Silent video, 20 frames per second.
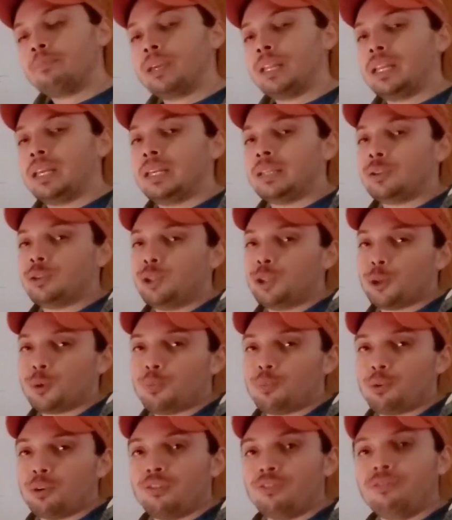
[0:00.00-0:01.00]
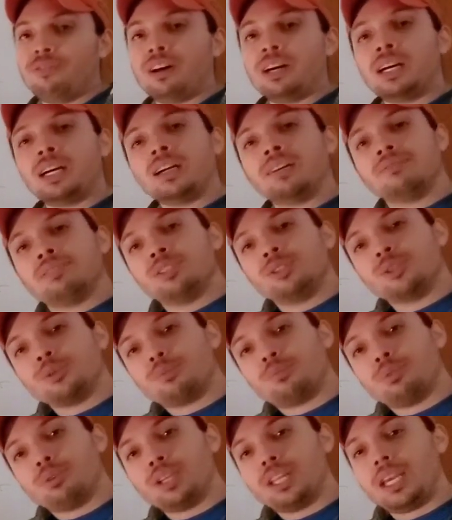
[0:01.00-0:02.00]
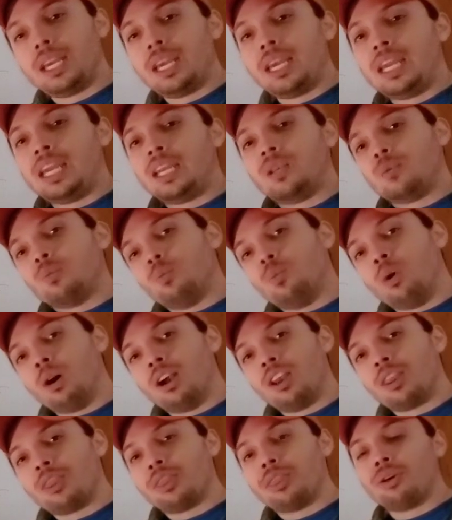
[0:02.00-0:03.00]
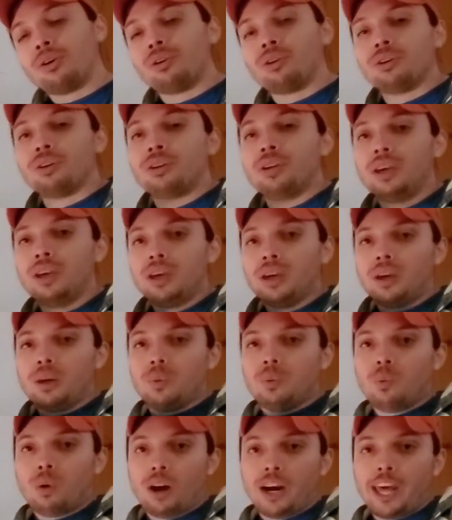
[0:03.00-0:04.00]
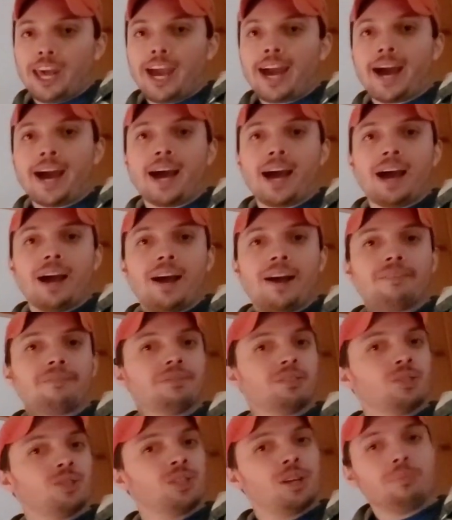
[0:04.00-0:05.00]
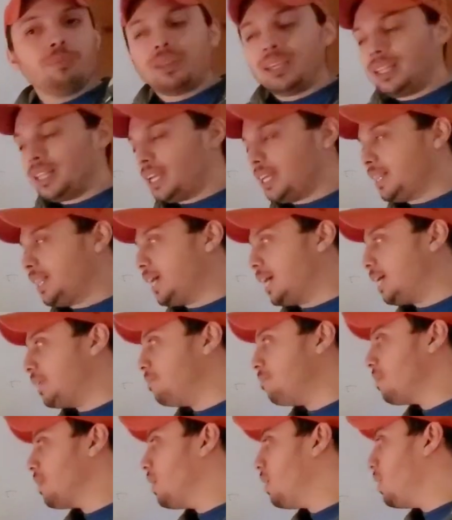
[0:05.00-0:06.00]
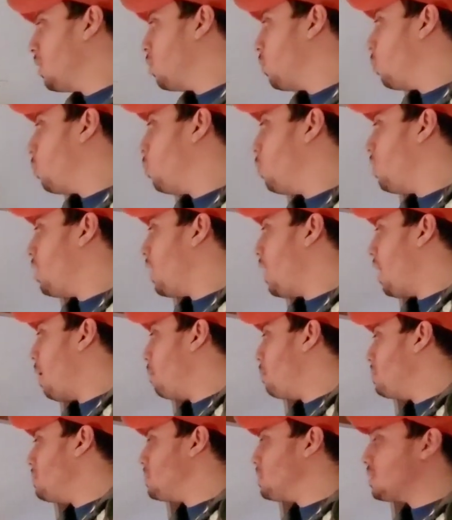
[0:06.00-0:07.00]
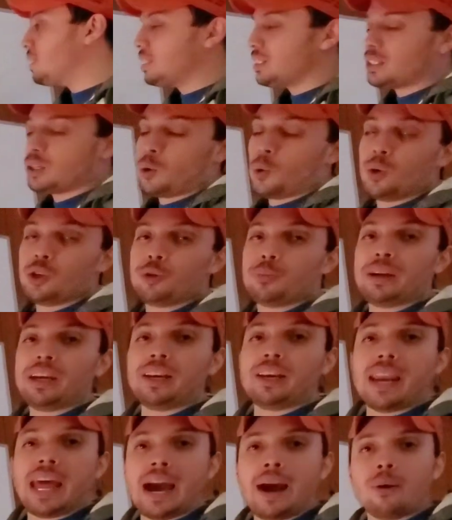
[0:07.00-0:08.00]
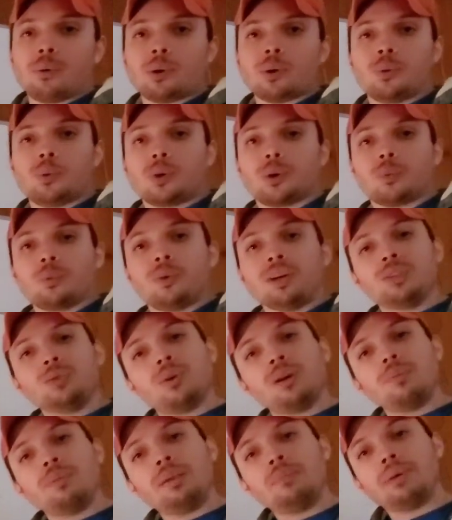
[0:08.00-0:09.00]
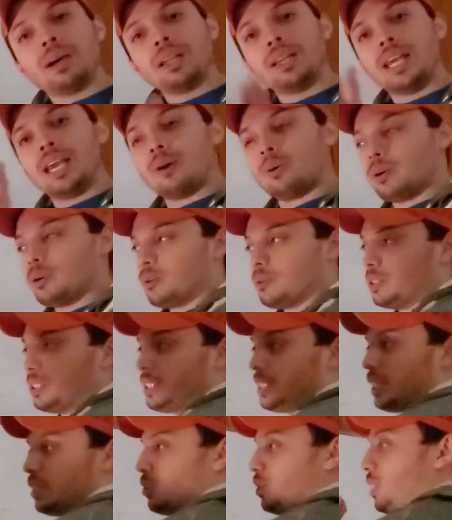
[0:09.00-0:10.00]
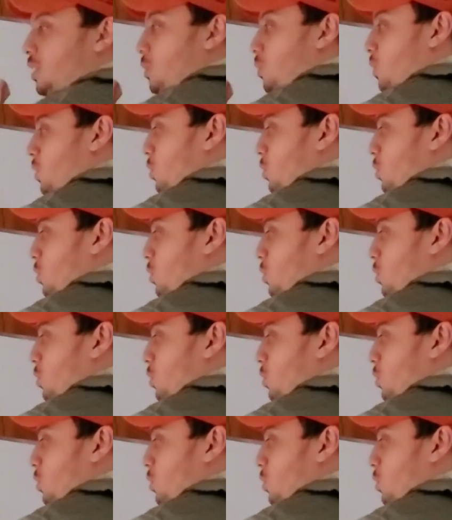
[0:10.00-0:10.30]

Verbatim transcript: meaning 0 0.5, 0 0.8, one third, one half, something like that what happens is that's going to be narrower. What do I mean by narrower? It's actually